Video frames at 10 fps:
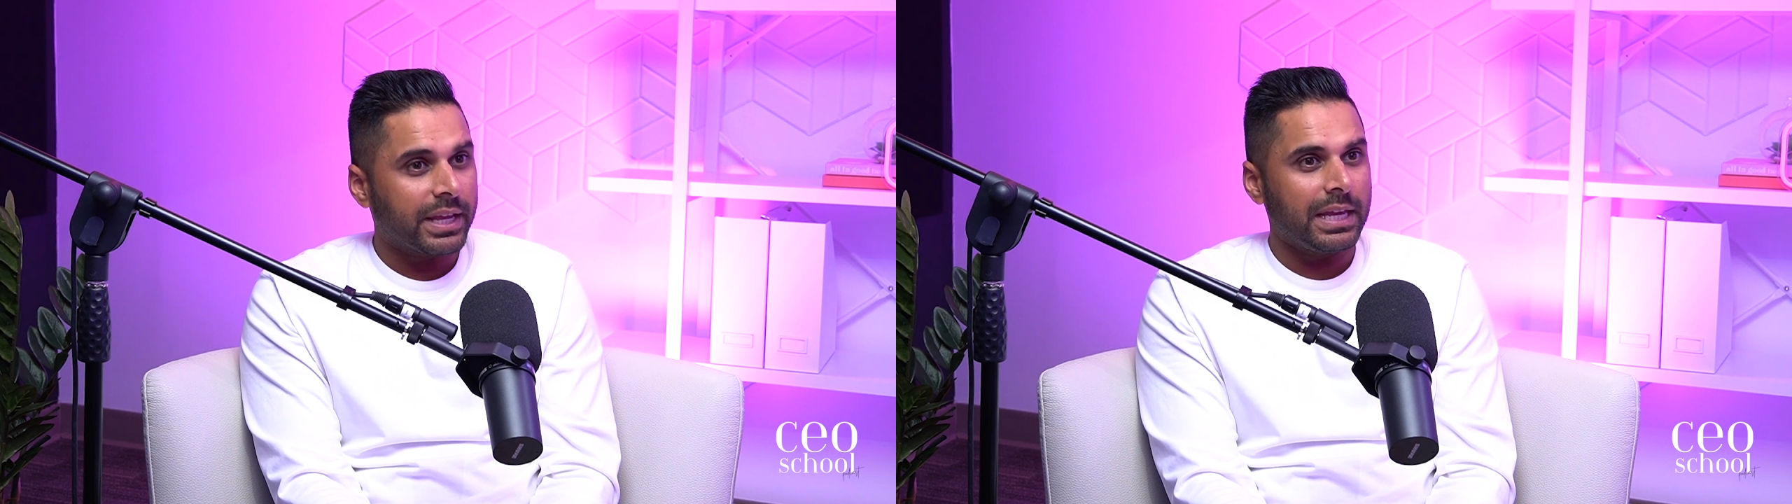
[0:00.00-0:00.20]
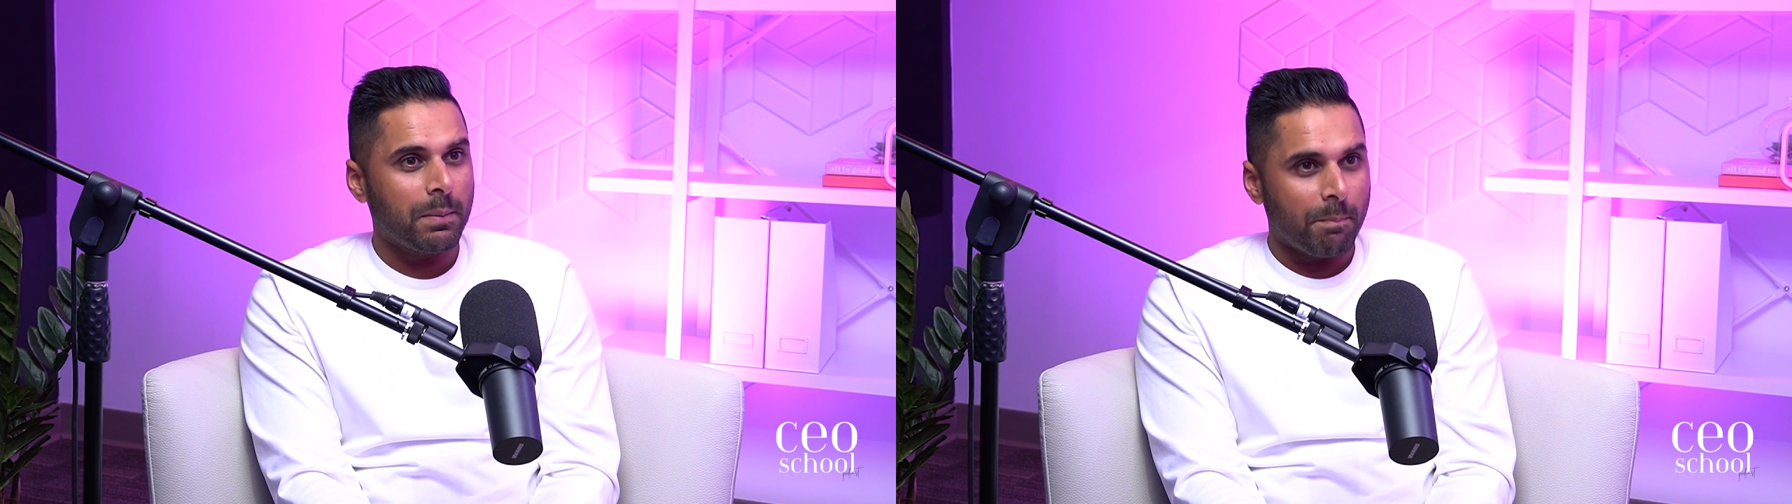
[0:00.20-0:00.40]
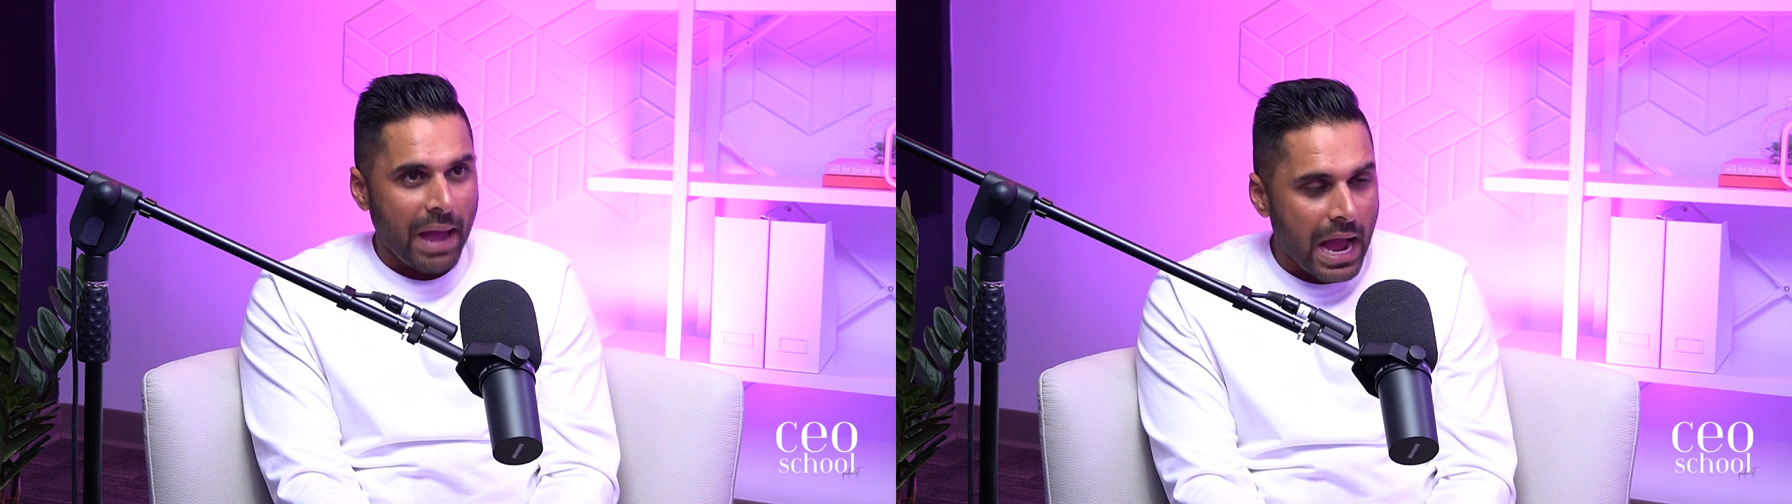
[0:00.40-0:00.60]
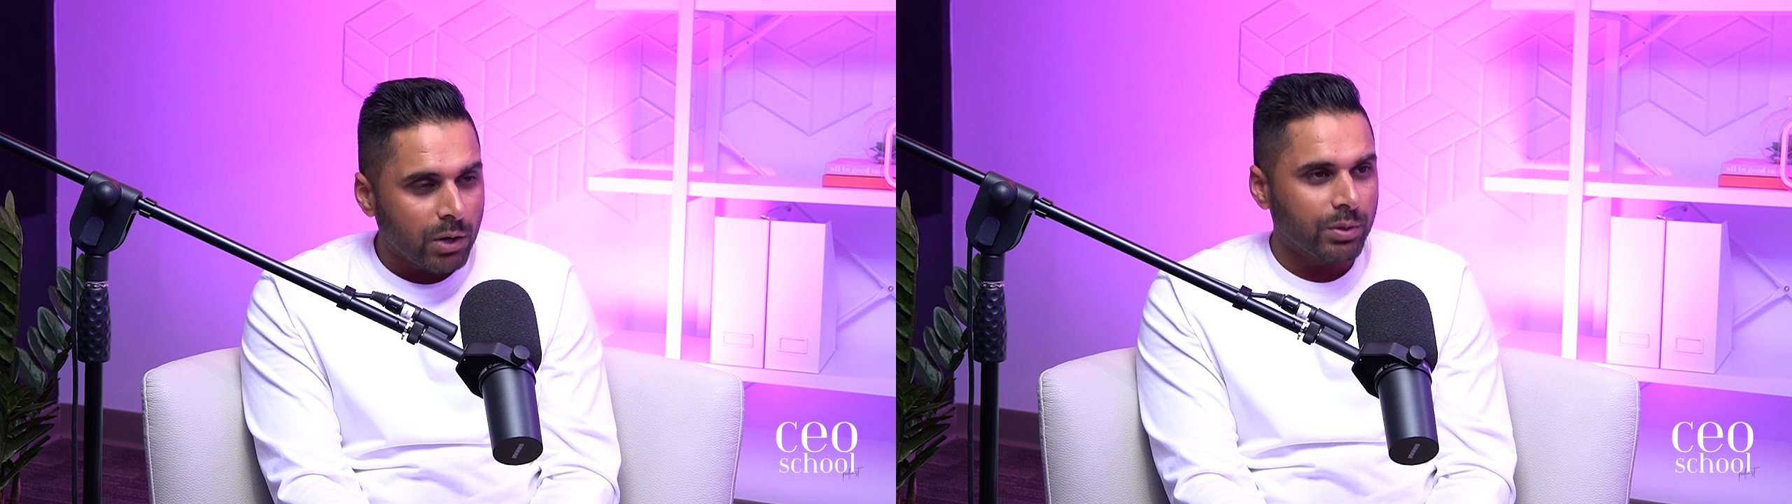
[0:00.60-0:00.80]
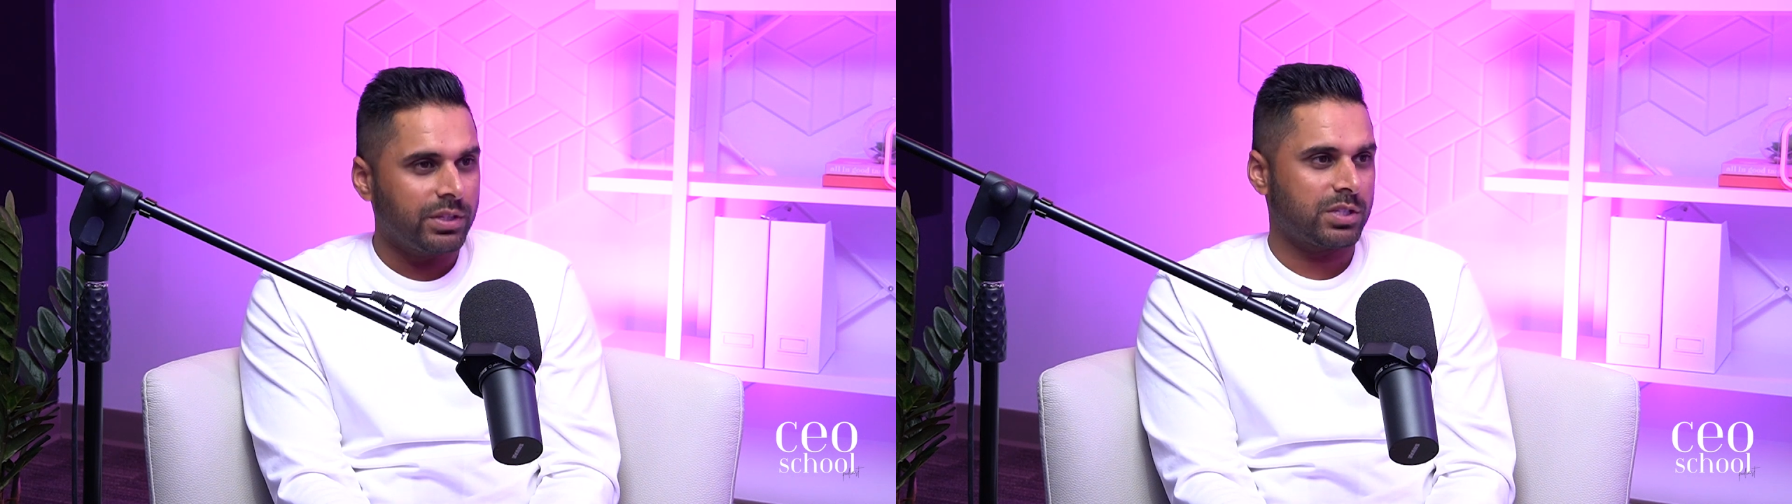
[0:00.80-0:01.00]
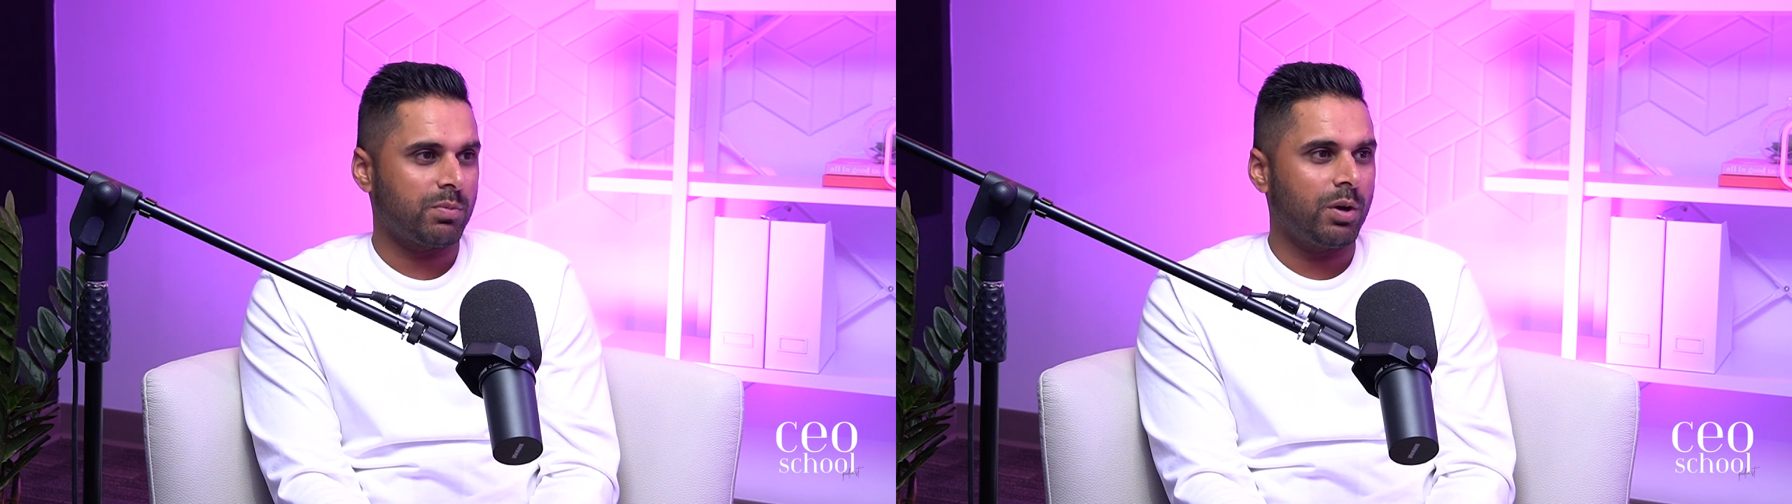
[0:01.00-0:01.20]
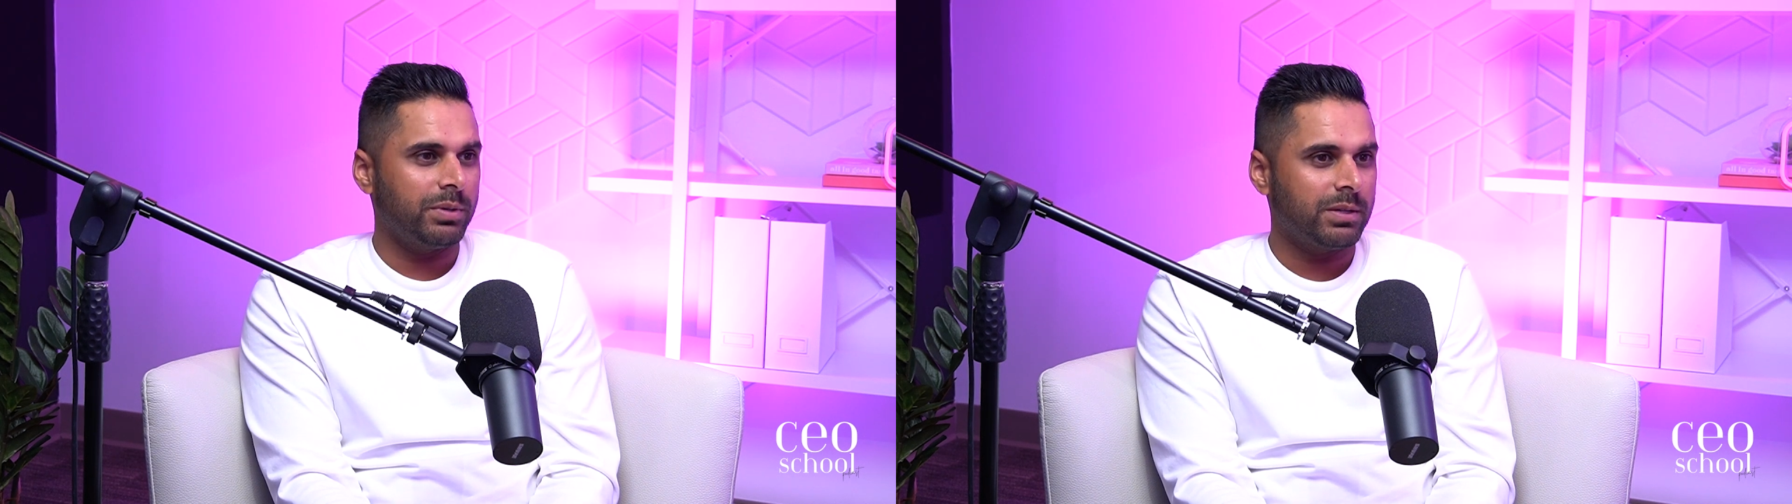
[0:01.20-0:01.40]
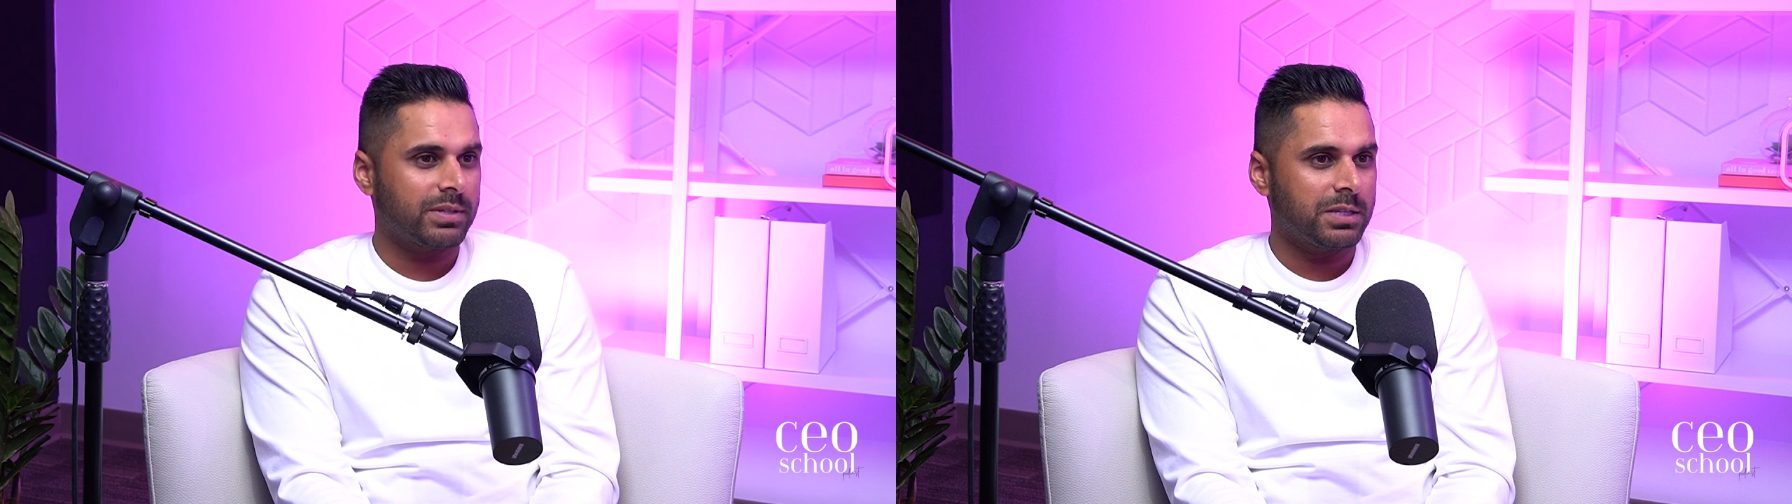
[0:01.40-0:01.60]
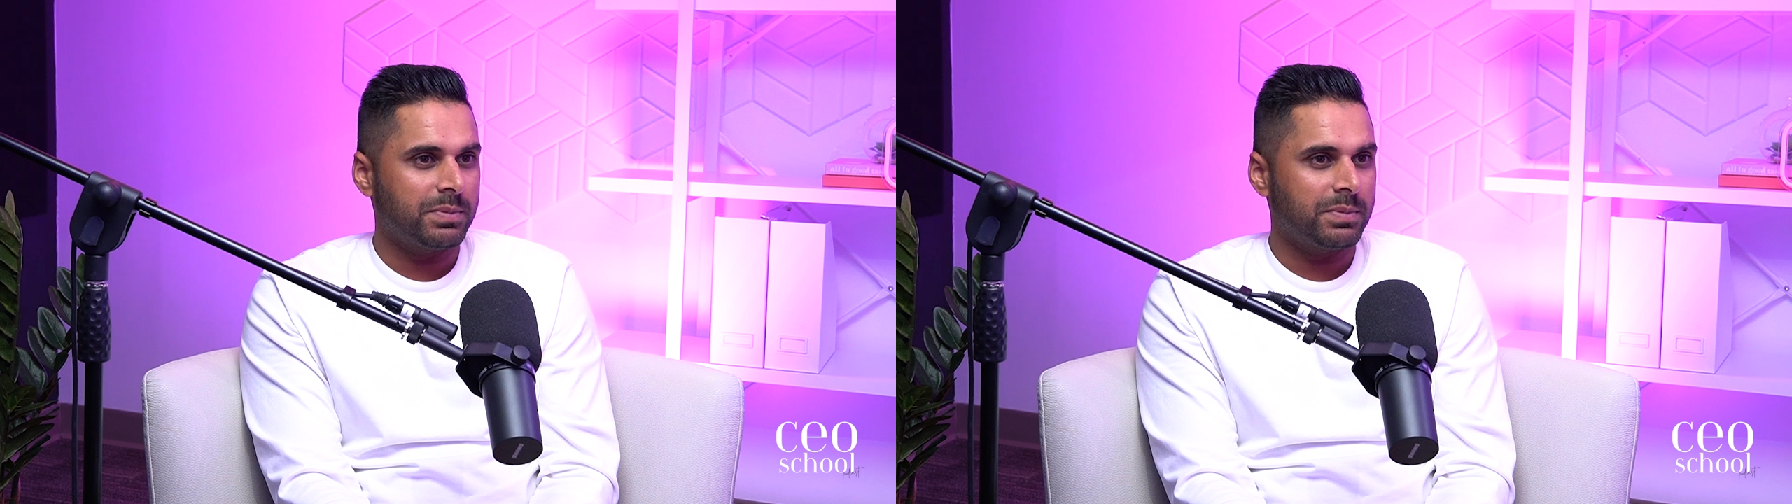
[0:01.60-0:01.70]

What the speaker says: empowering the small and medium-sized